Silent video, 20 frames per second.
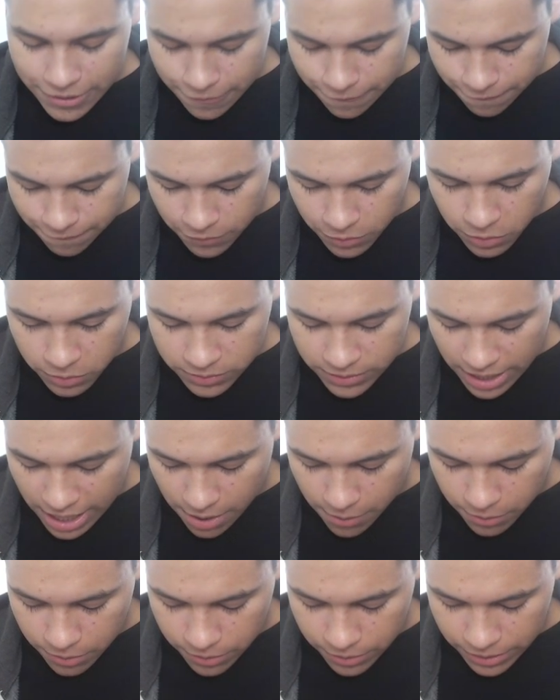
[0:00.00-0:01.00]
Inferno
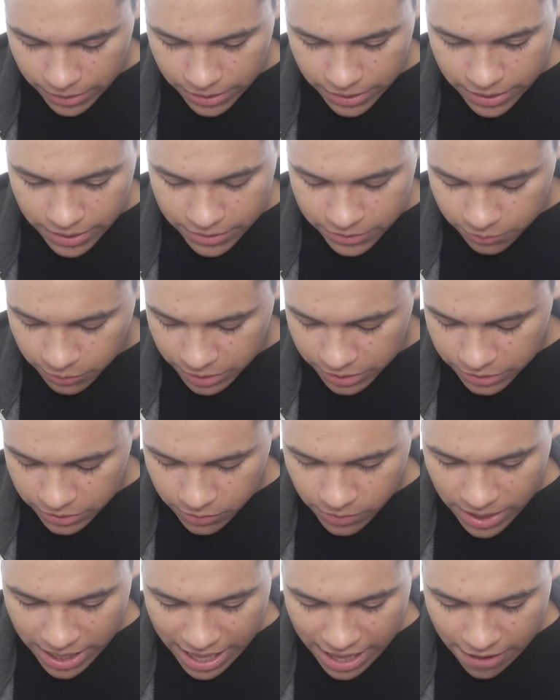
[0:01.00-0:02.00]
Tower. And we
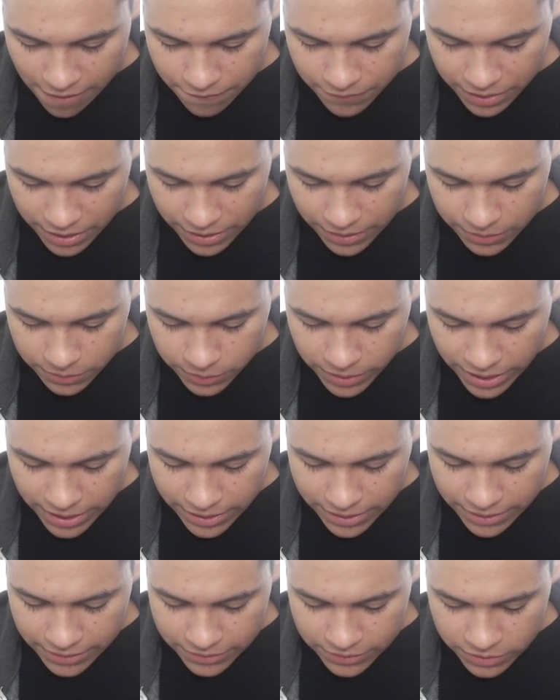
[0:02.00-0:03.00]
do have a
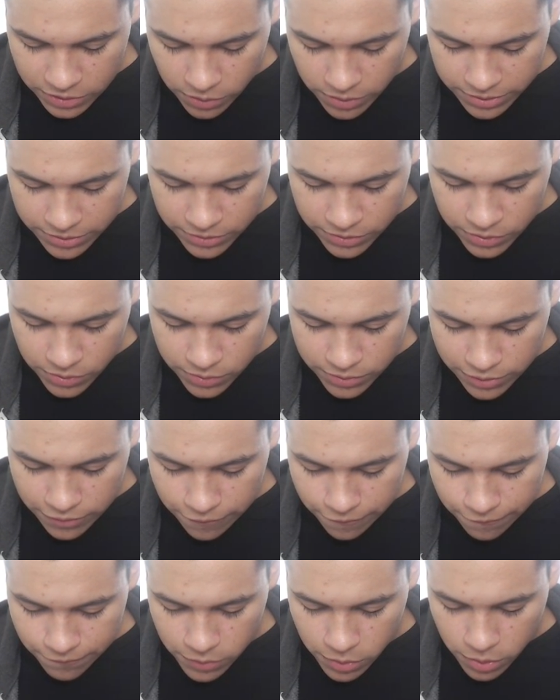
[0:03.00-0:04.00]
Lightning, so let's use it
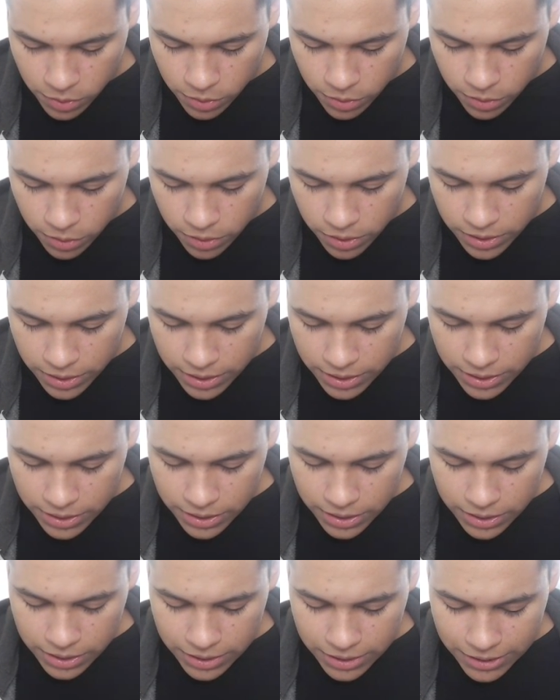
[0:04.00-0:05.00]
for...
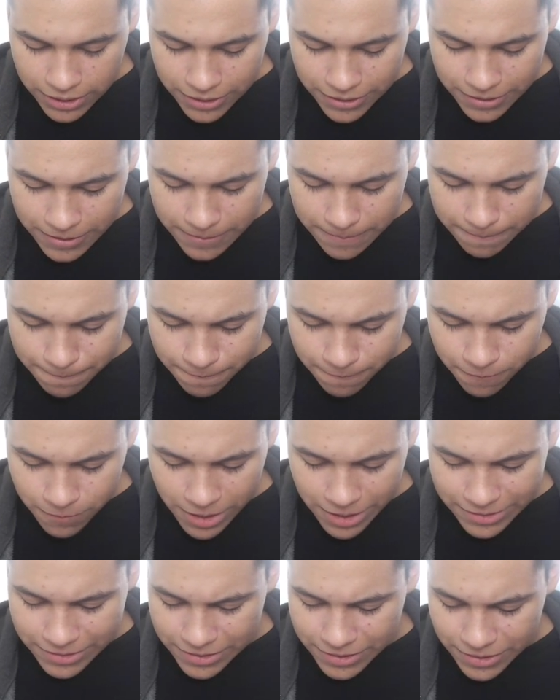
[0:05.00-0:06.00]
Um,
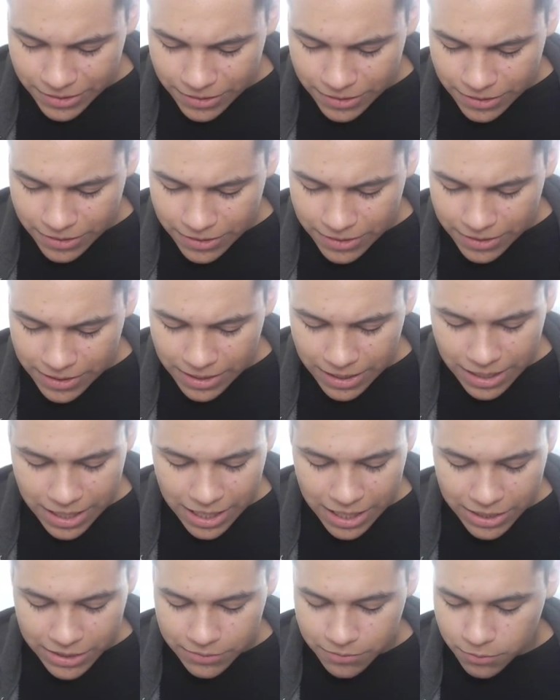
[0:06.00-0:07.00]
right here.
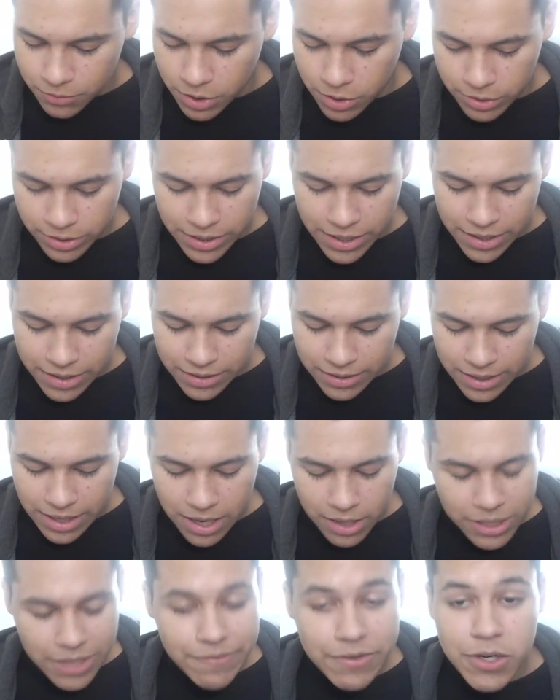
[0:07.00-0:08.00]
I Okay,
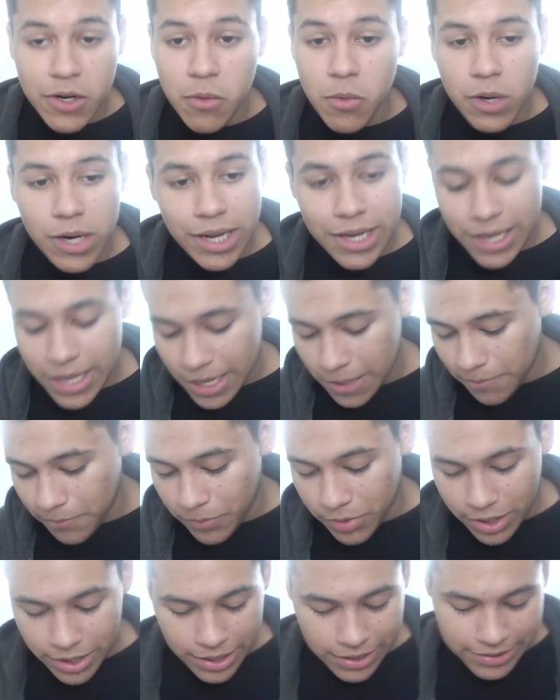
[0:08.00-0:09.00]
I don't even know what I hit,
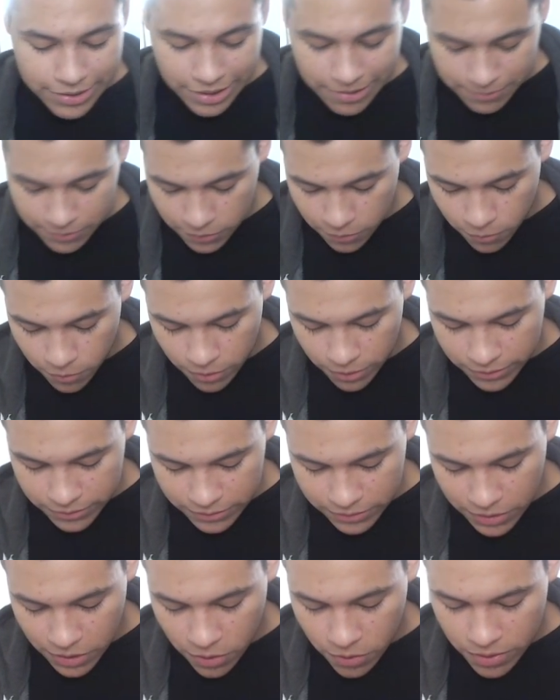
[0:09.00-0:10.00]
but it seemed to work.
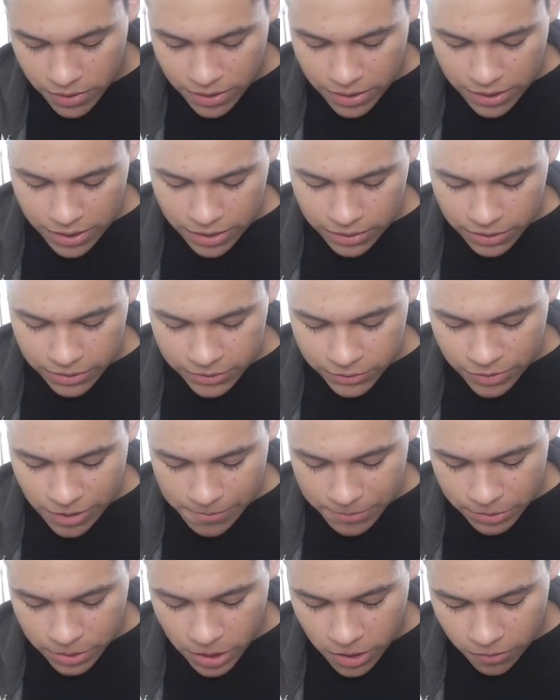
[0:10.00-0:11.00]
So let's
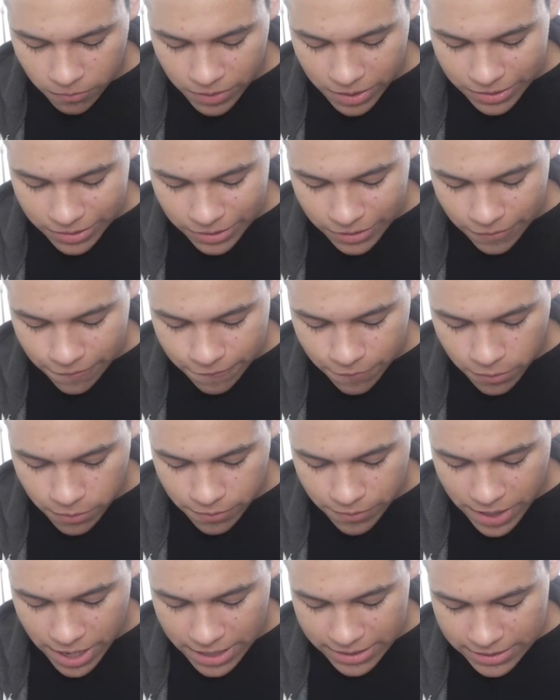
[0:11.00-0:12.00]
drop a log right there for
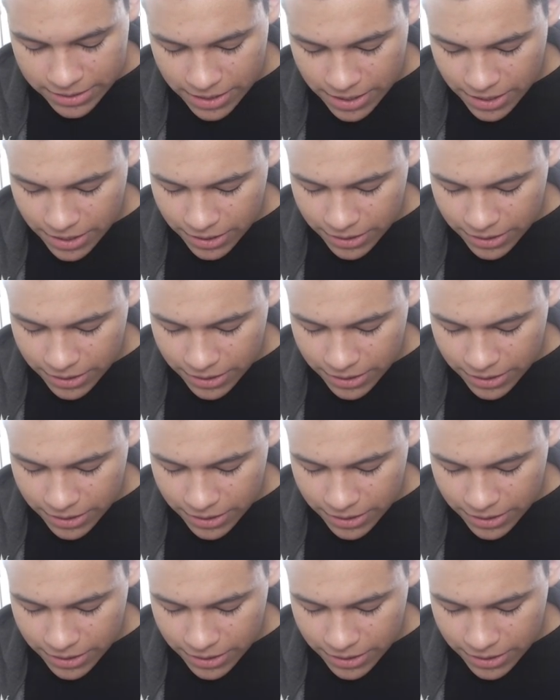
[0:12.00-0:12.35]
that.